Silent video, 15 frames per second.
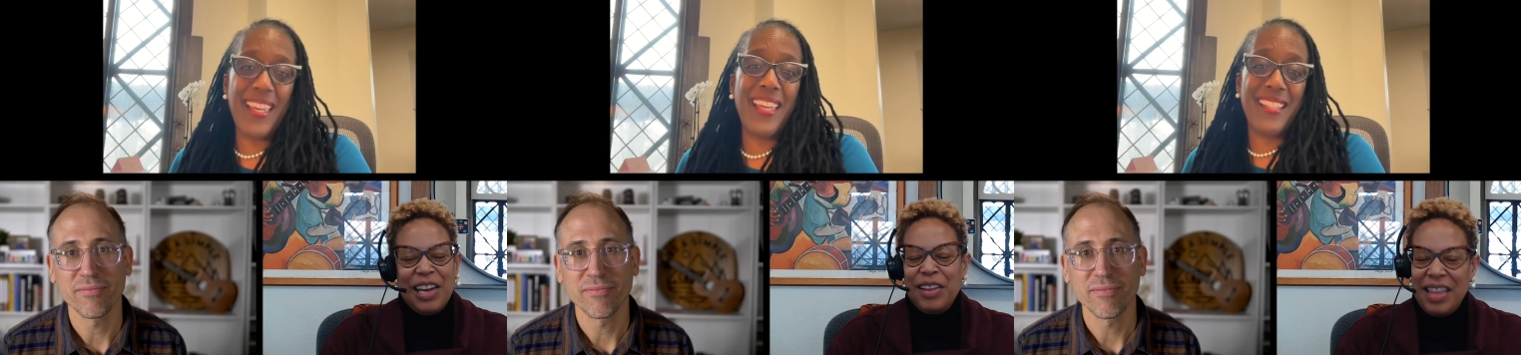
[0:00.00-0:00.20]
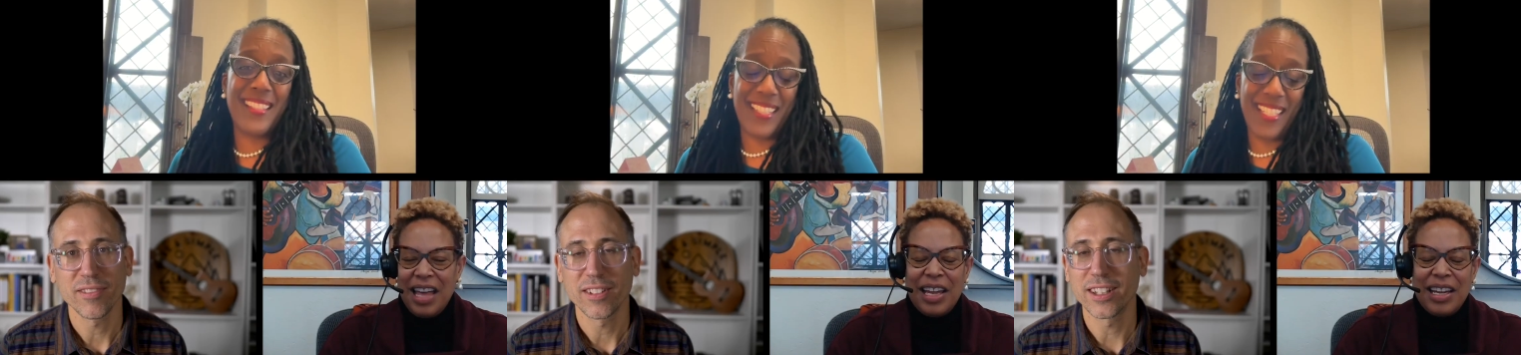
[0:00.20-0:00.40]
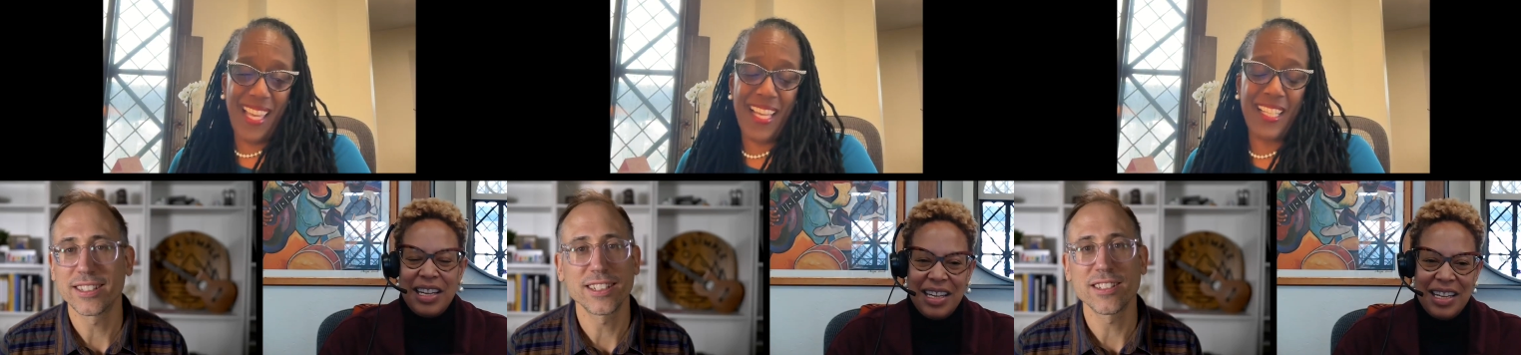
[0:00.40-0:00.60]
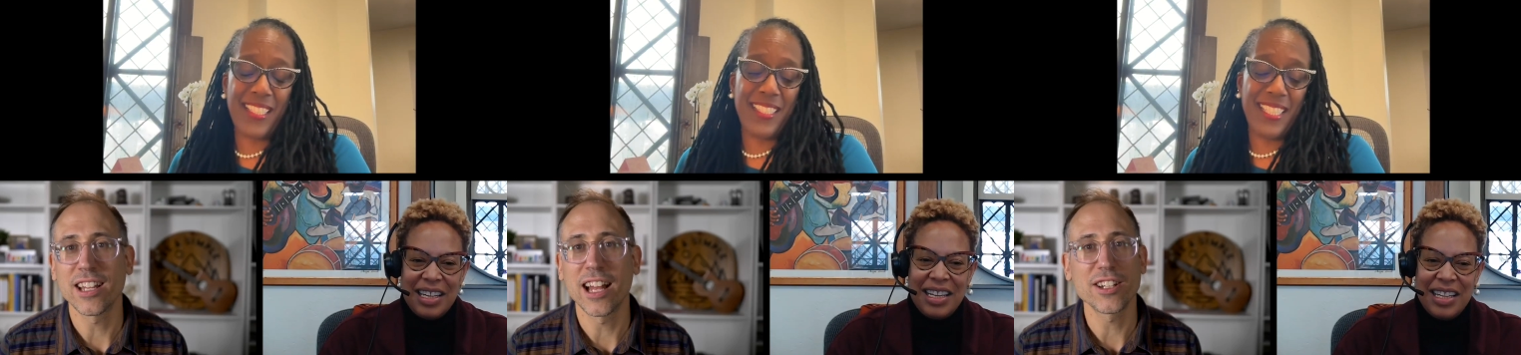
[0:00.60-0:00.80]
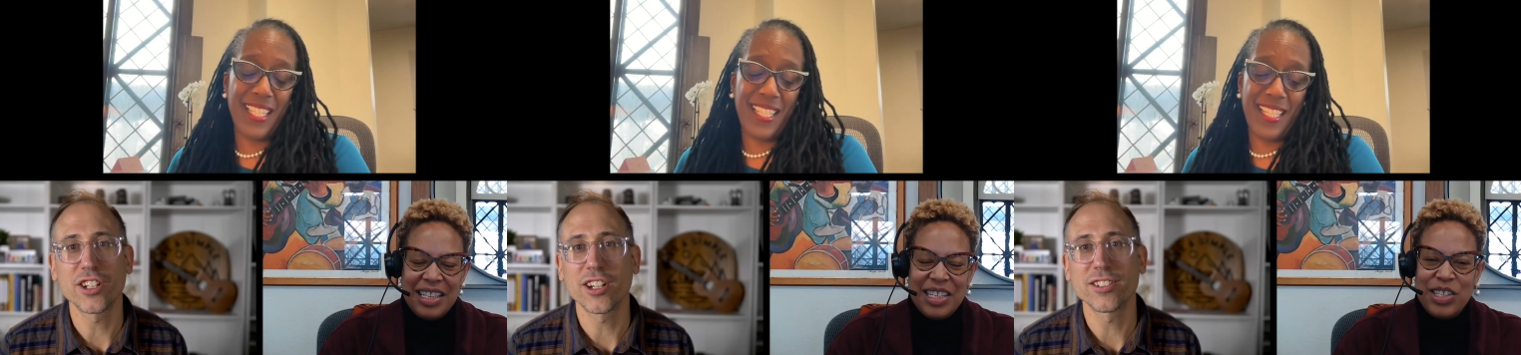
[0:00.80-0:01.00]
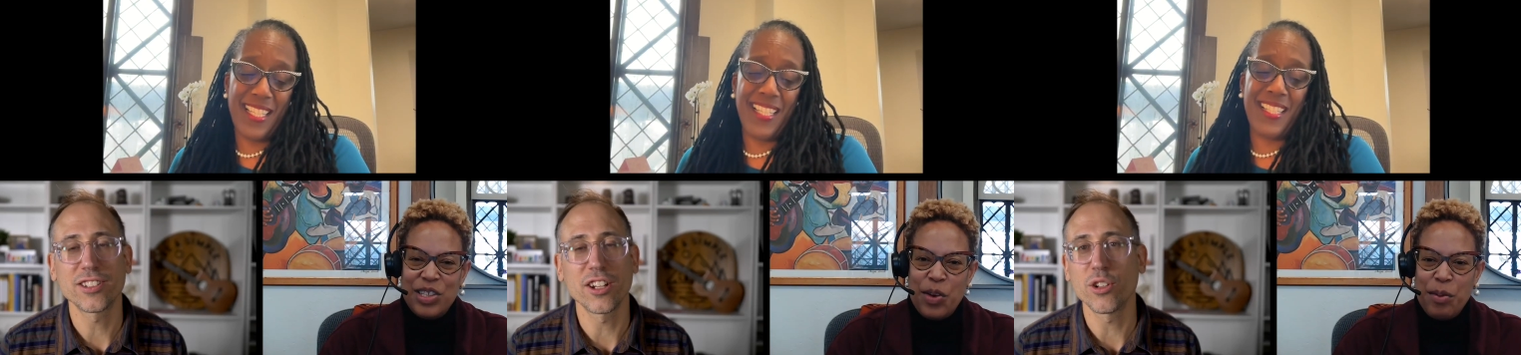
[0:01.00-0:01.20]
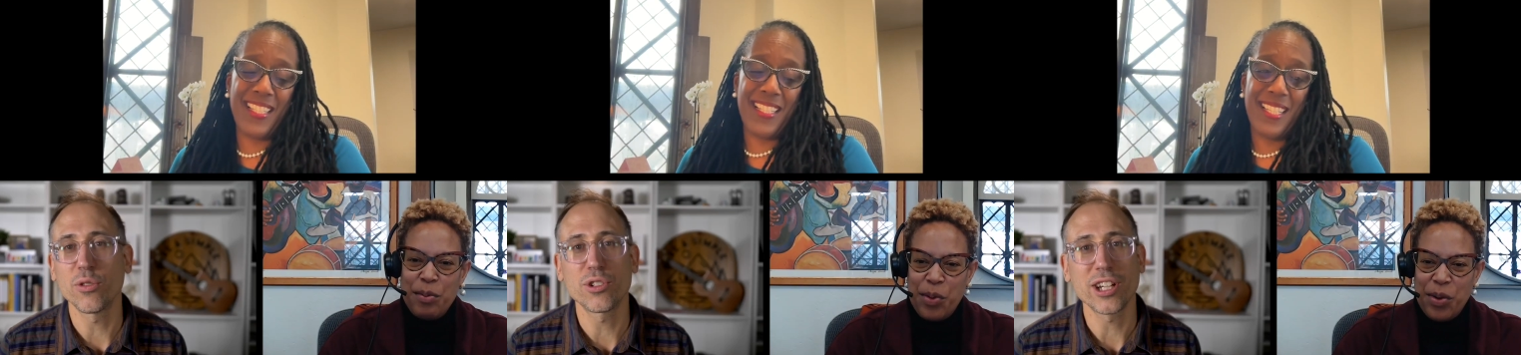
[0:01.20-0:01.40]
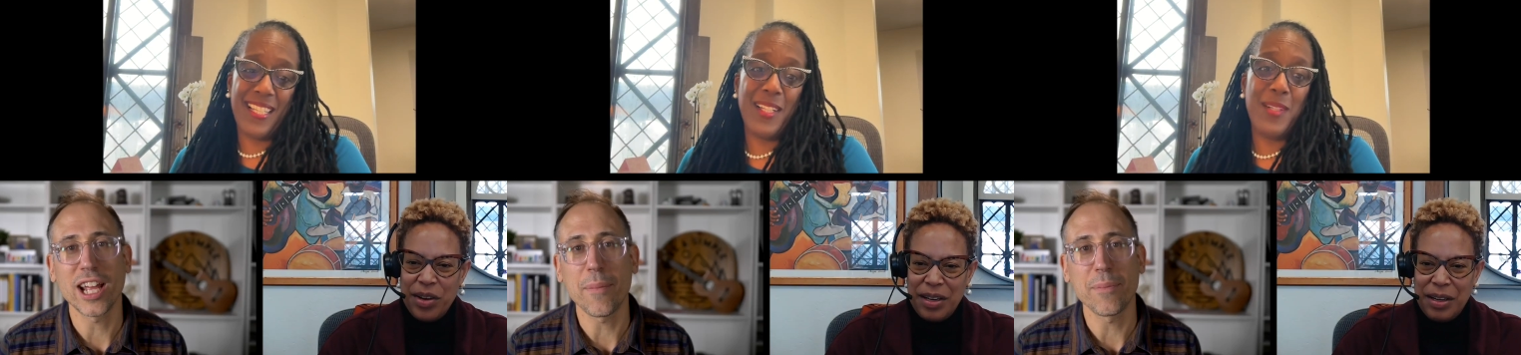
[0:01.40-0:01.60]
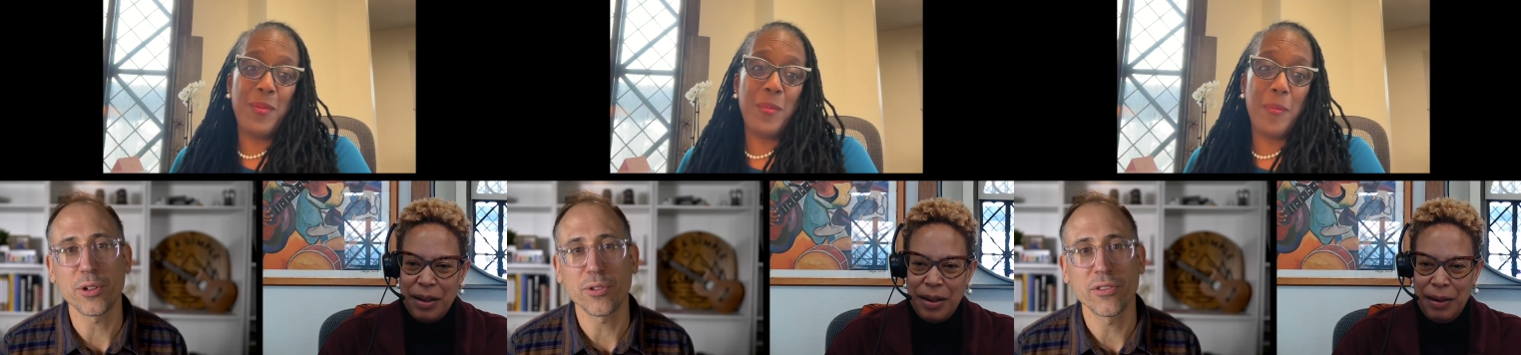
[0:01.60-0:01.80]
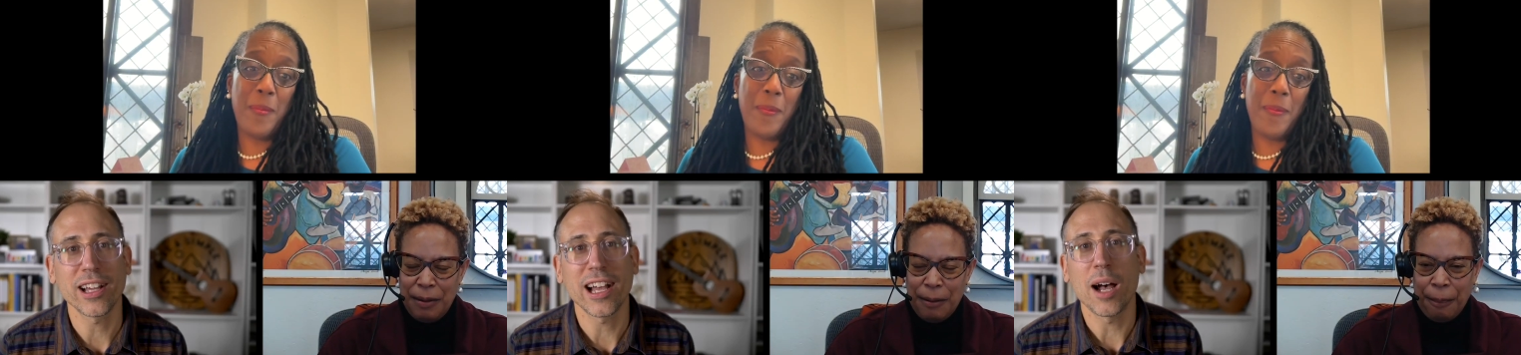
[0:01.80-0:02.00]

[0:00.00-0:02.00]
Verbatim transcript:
Speaker 1: exactly.
Speaker 2: this is not just a new chapter in the